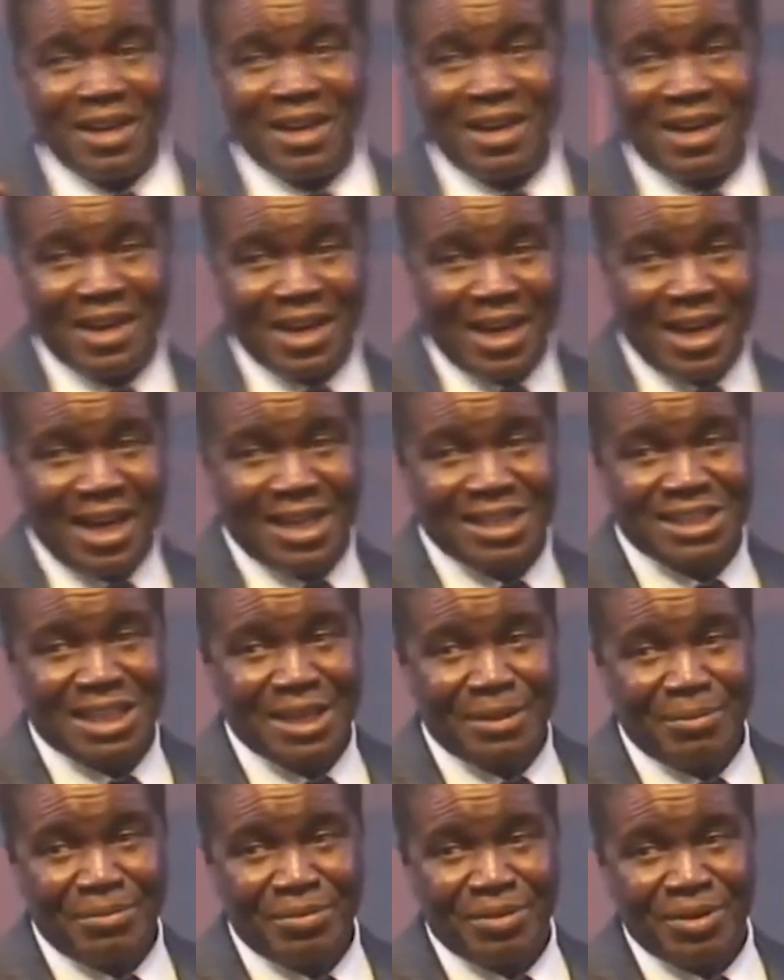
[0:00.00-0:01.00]
And I asked
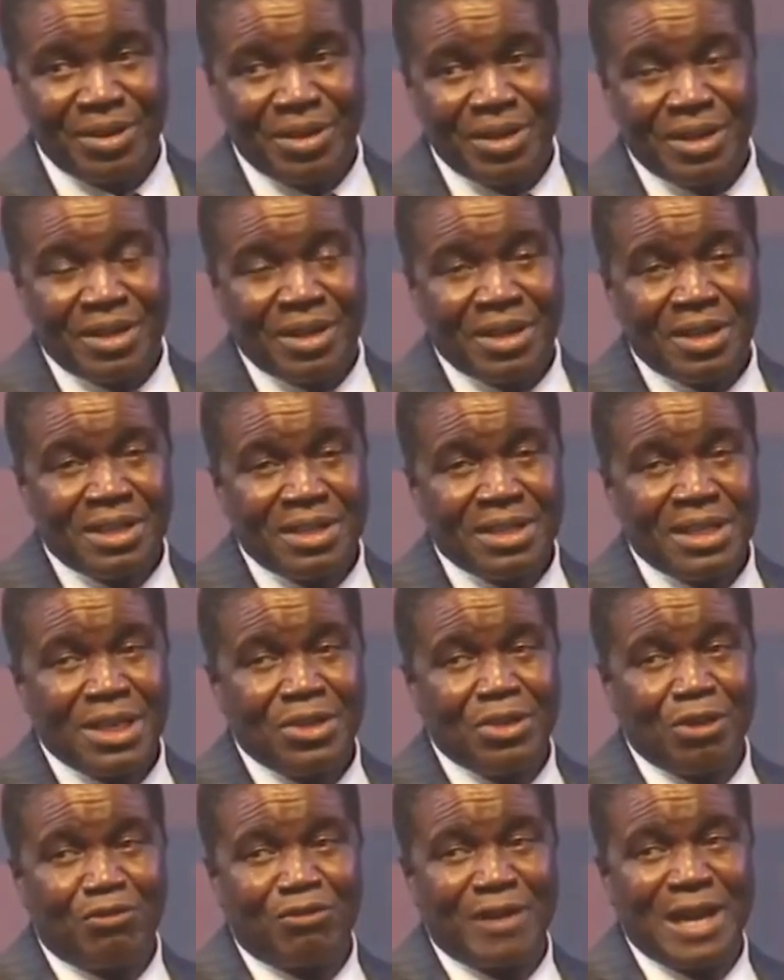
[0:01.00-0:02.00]
him, did
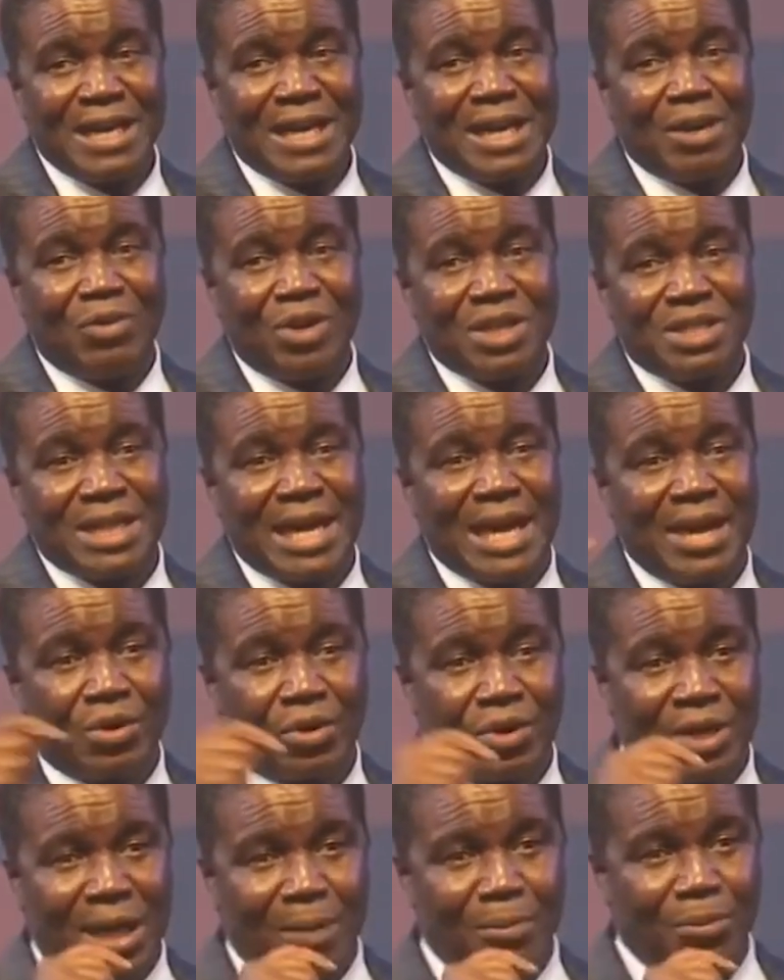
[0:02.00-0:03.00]
you find out what year I
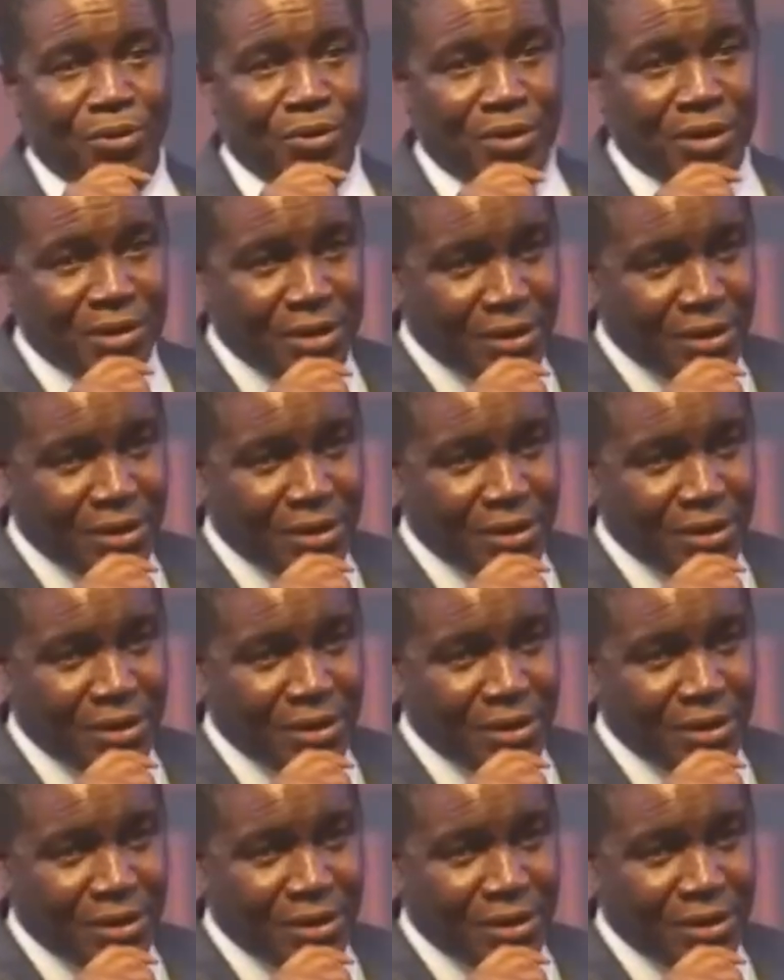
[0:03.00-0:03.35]
wrote that book?